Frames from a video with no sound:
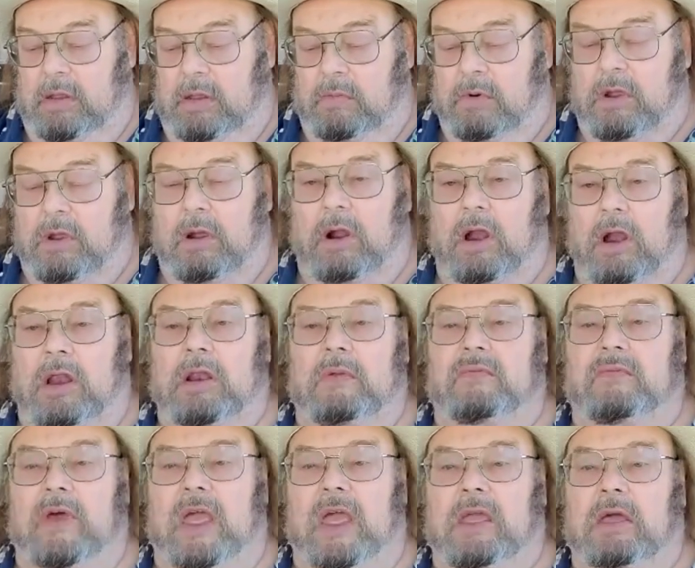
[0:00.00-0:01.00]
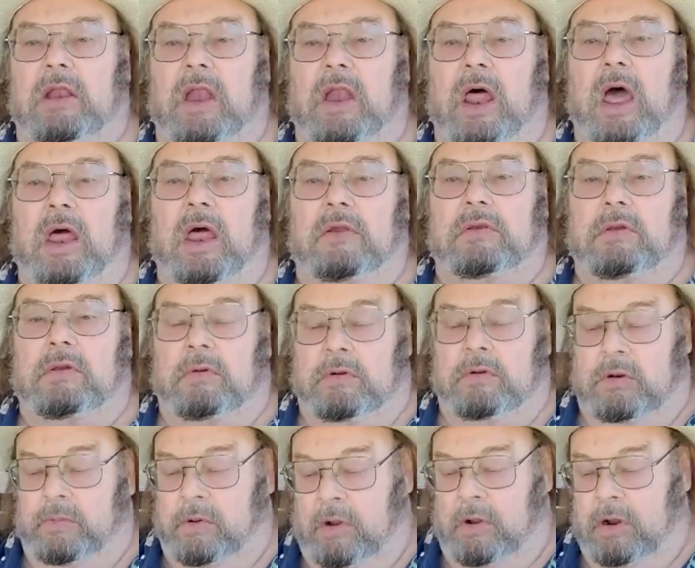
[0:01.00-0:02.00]
Regarding the vacant lots on
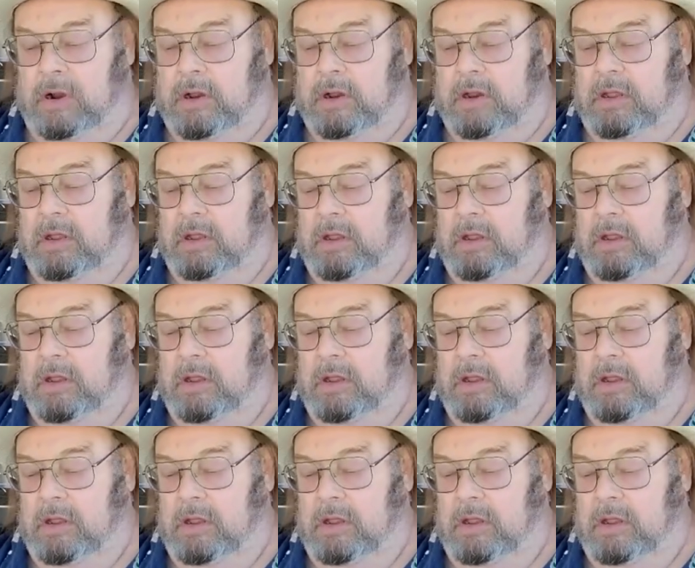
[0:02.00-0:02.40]
the park,